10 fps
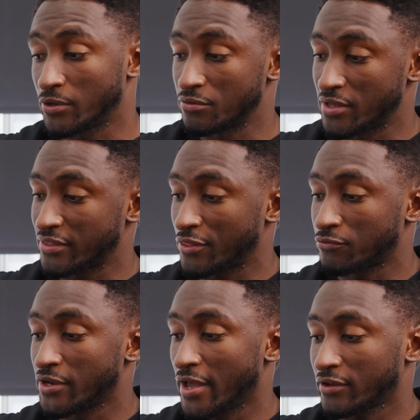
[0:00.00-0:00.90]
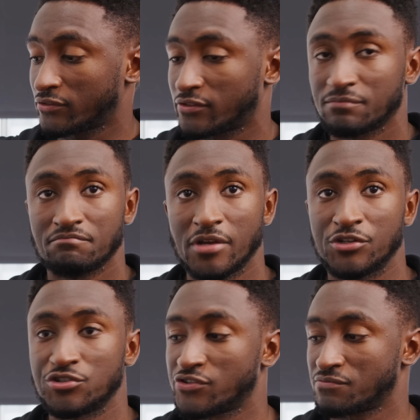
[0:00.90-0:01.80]
when you hit that 3x,
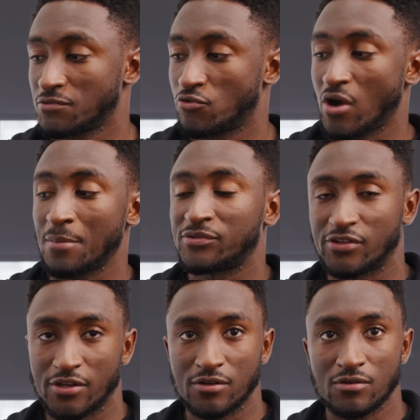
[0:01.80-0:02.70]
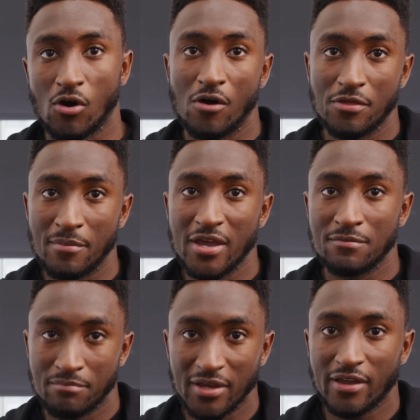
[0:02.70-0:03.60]
it just crops in on the
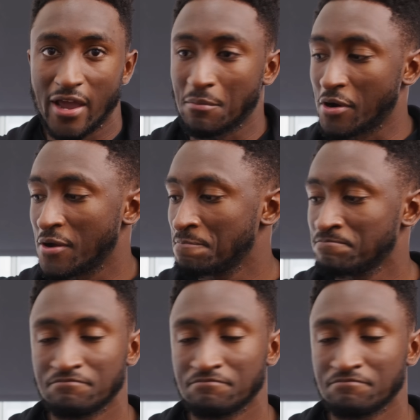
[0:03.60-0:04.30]
main big camera